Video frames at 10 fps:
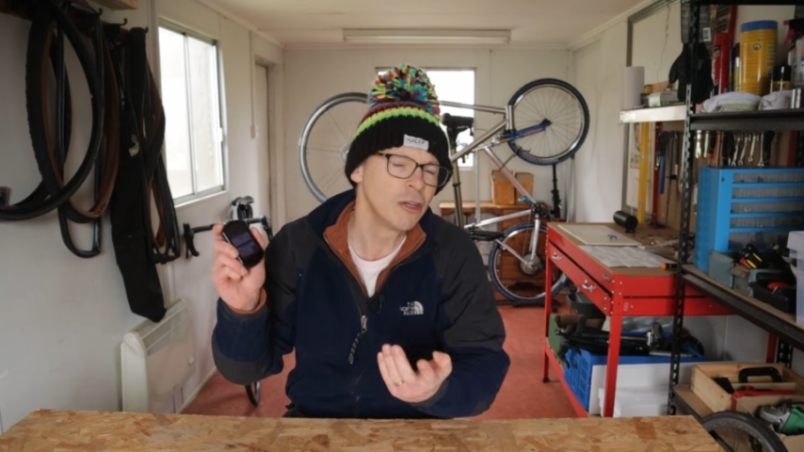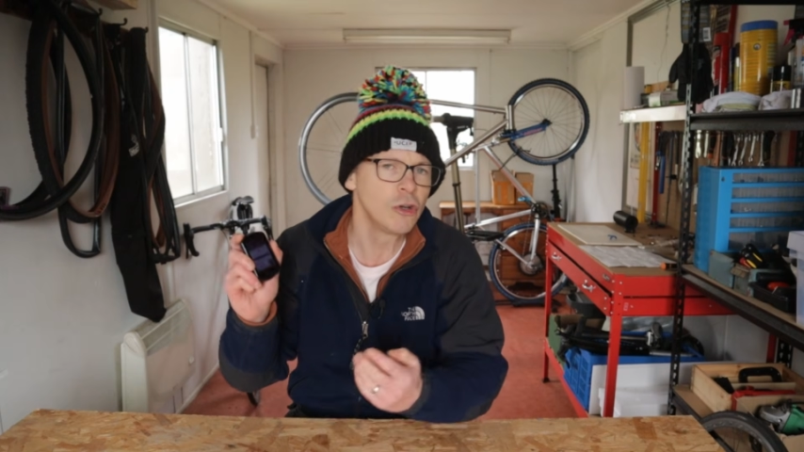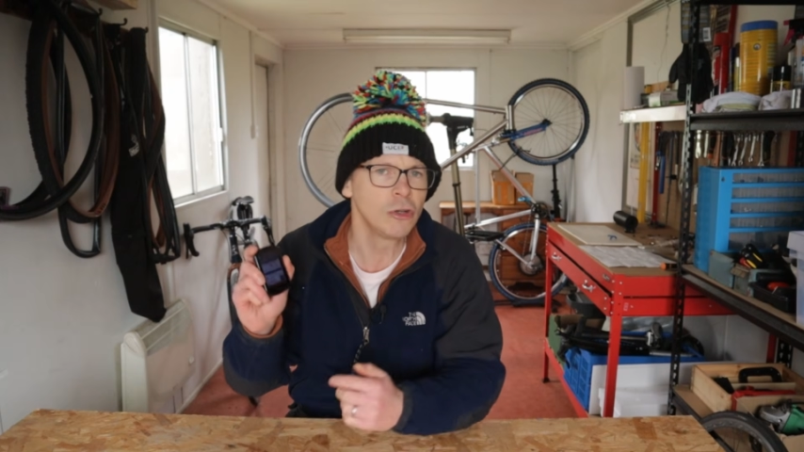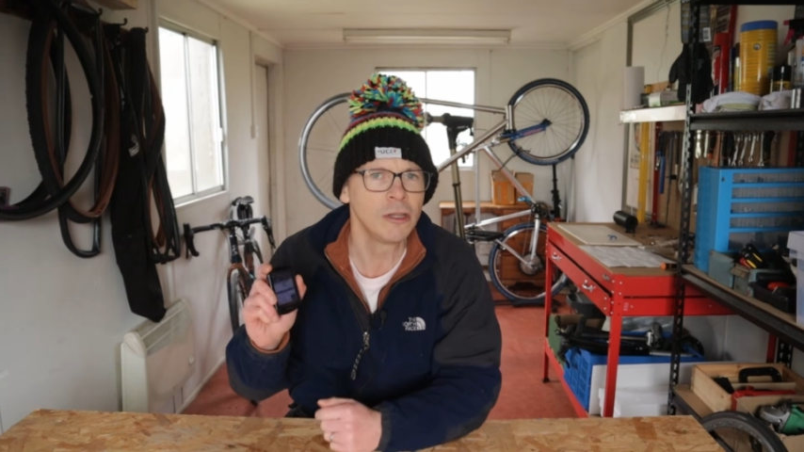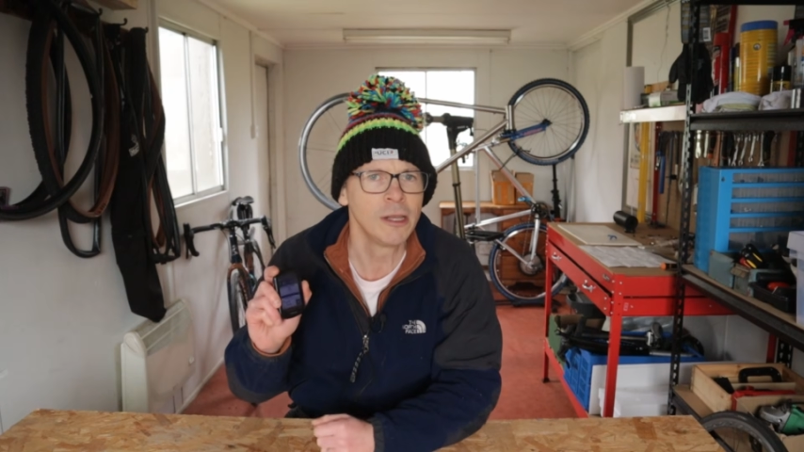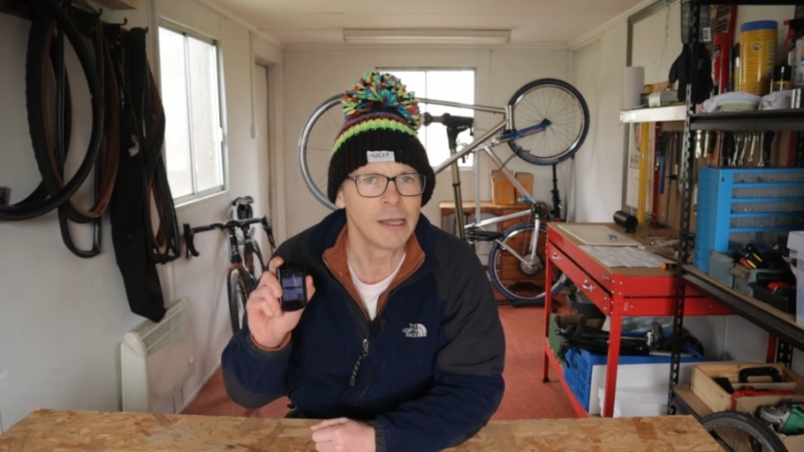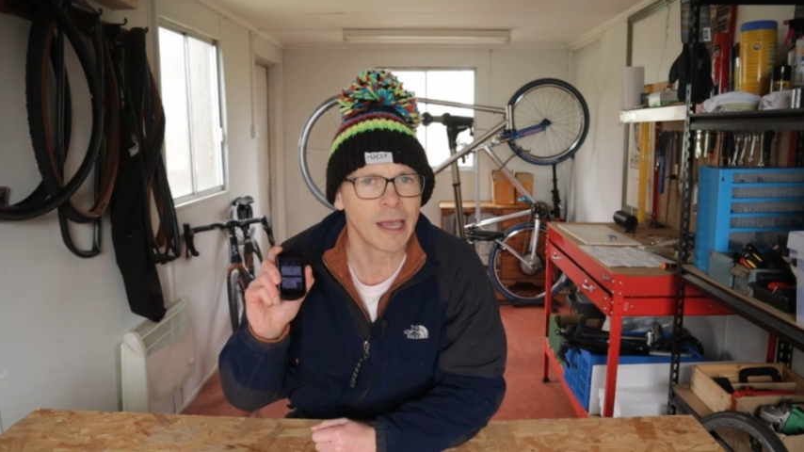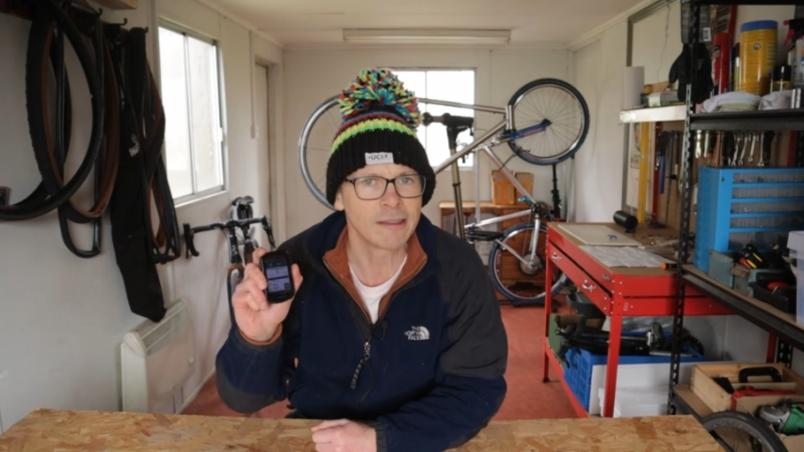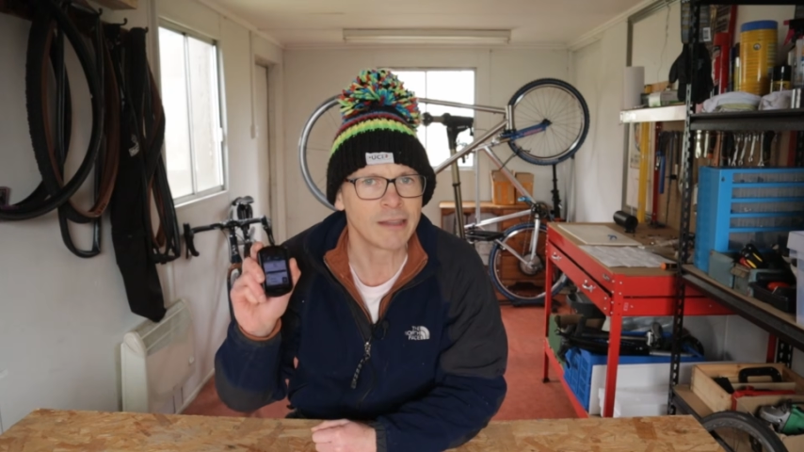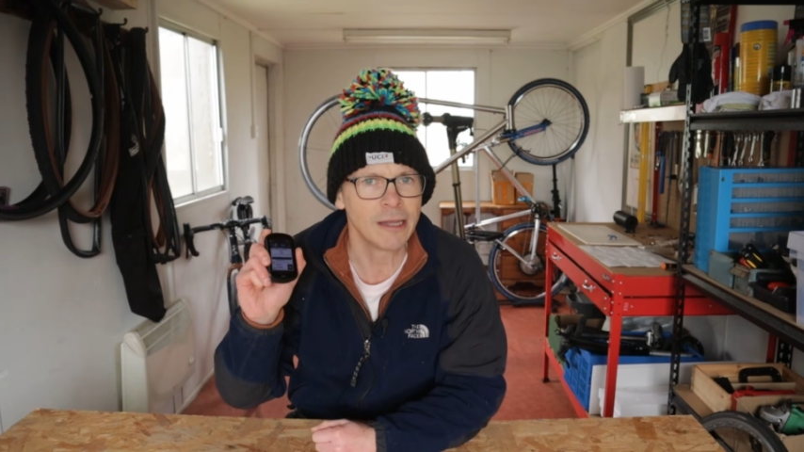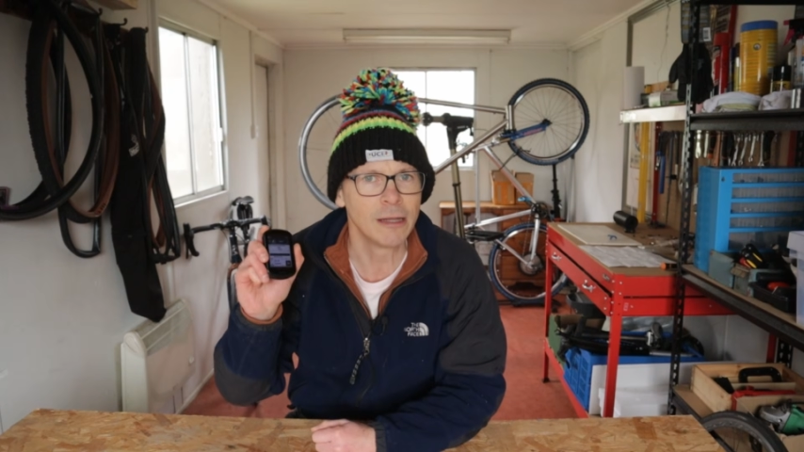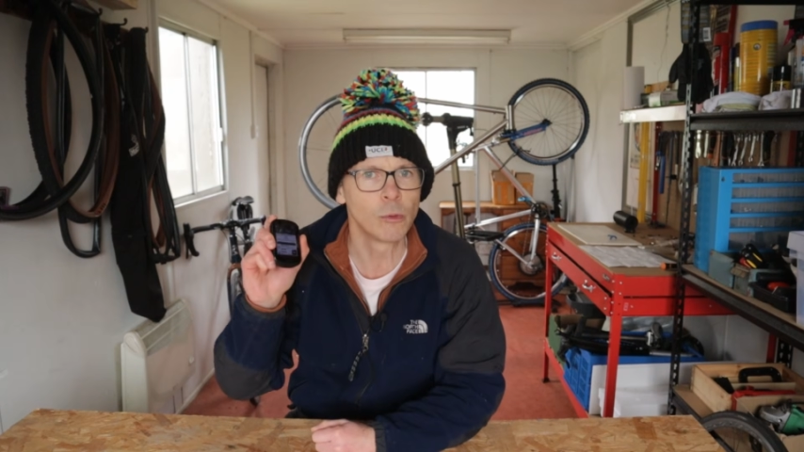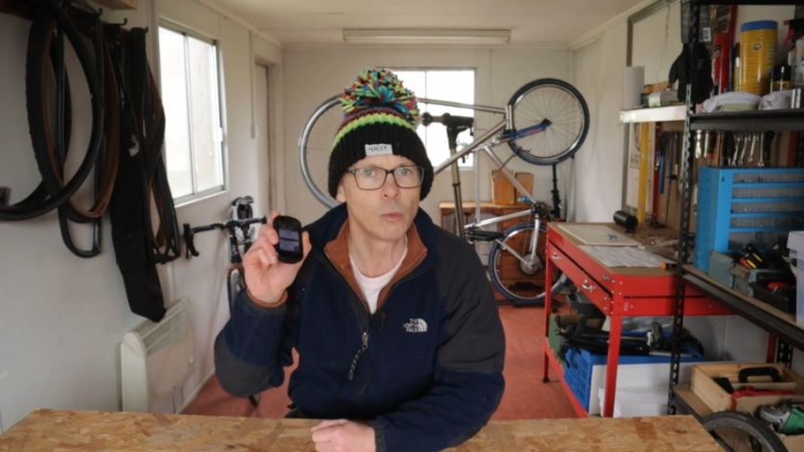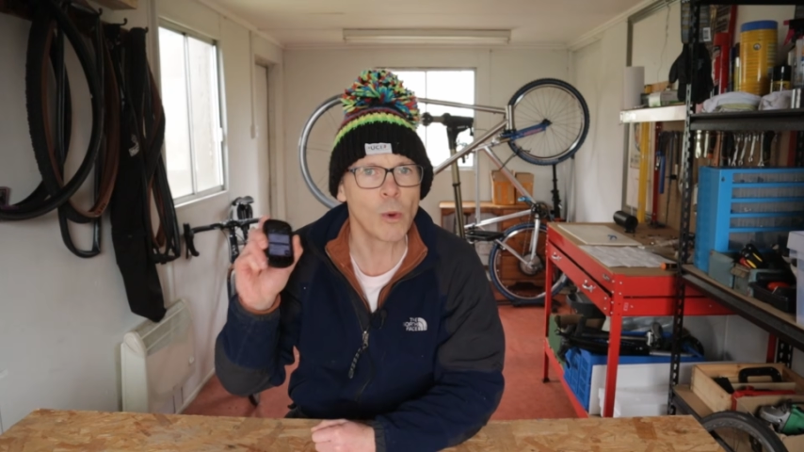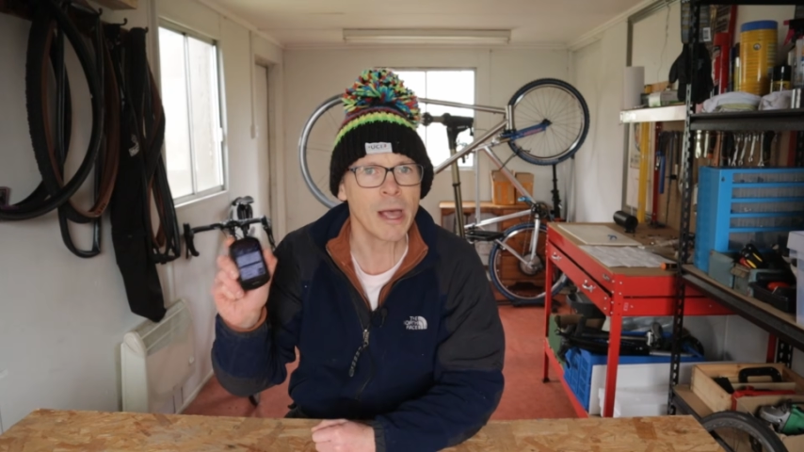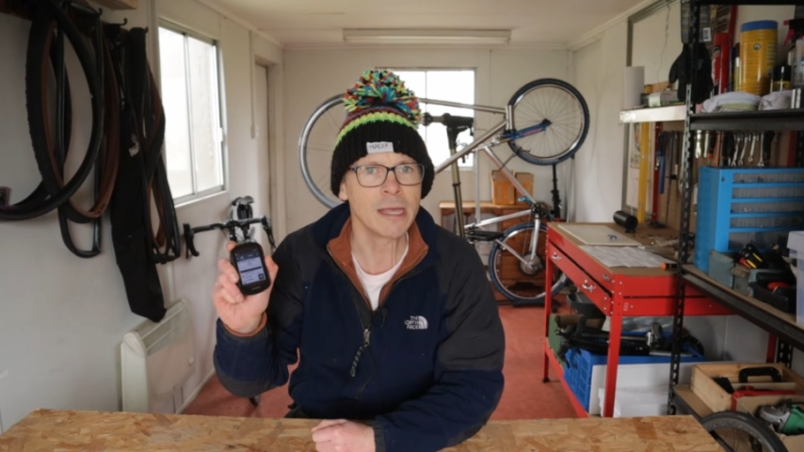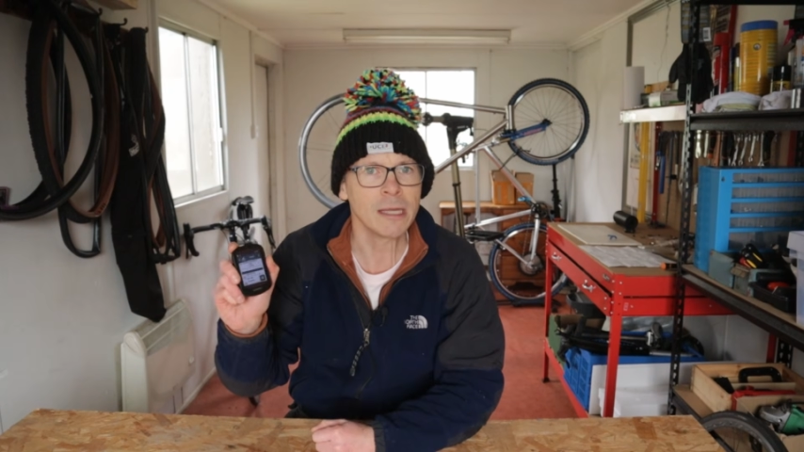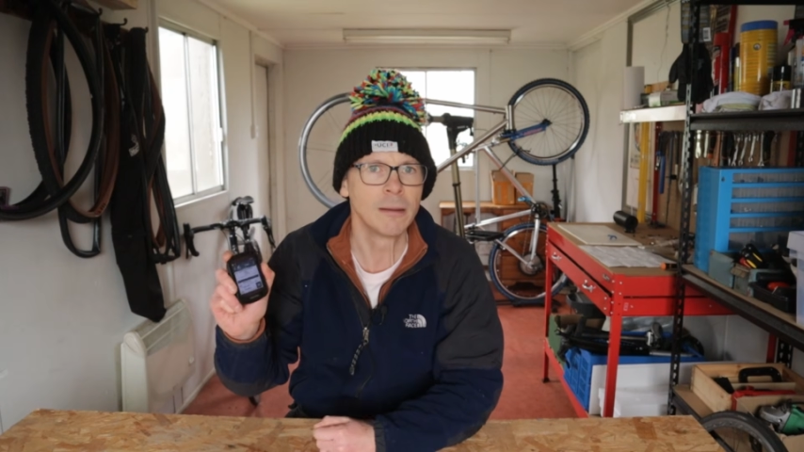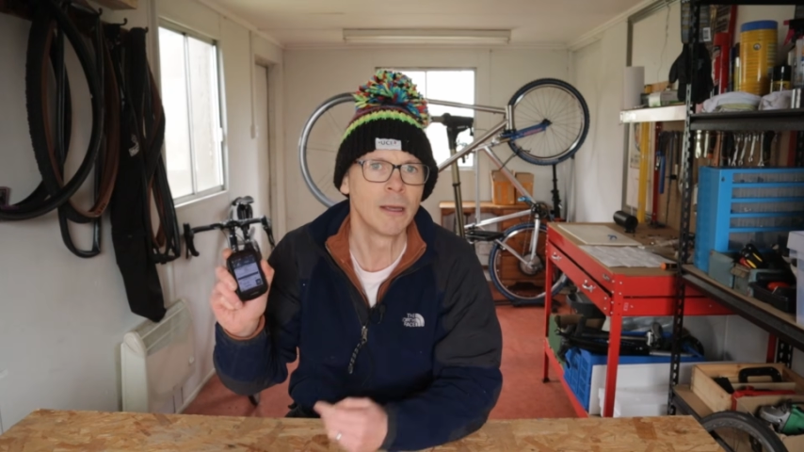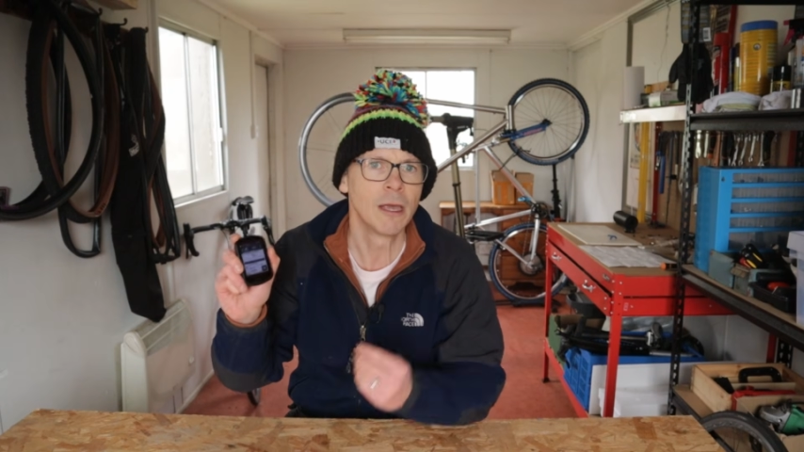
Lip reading: could get in the way.